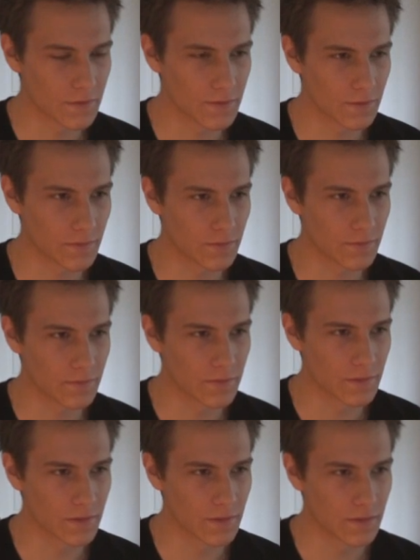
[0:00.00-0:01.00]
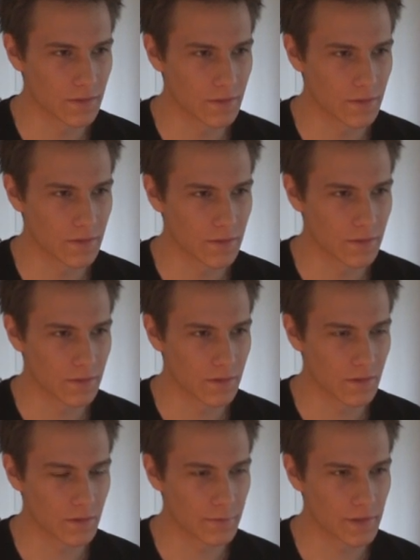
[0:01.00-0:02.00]
so
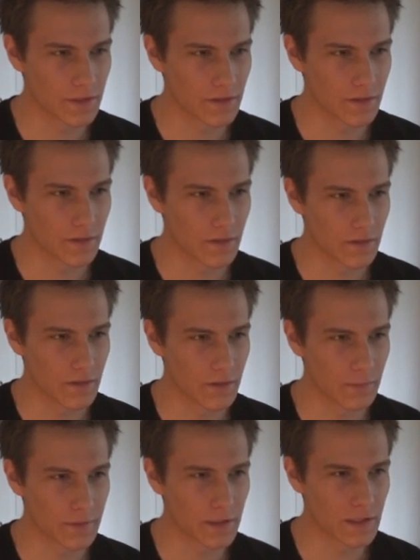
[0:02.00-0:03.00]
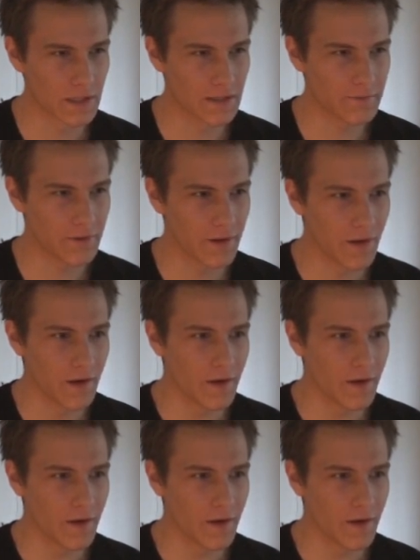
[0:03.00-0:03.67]
are we are we alive?